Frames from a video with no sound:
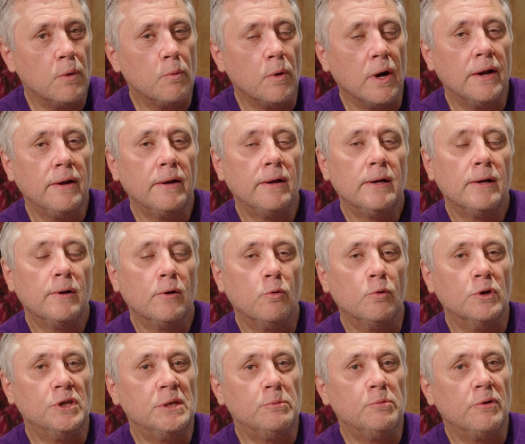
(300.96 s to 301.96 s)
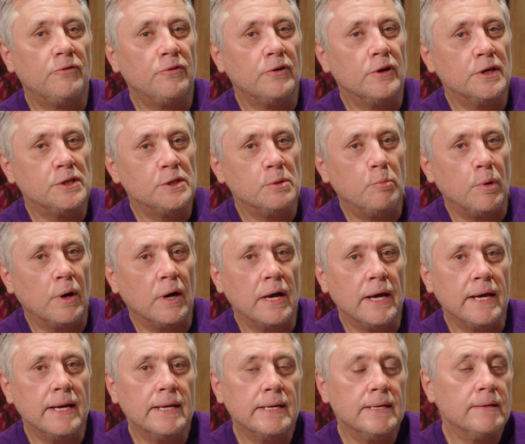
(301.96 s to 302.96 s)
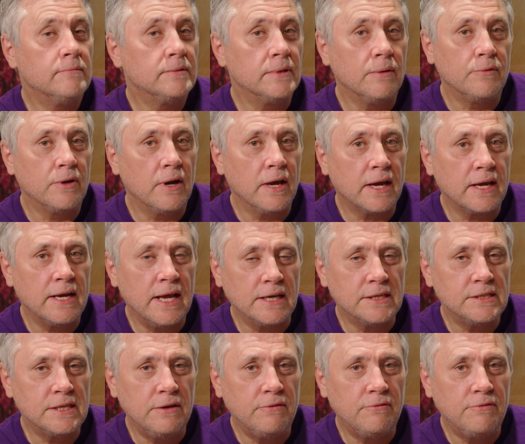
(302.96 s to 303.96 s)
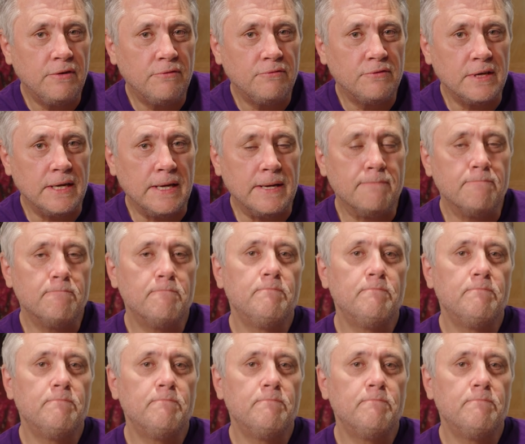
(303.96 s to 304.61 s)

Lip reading: one? Would you prefer to buy something like an X-T50?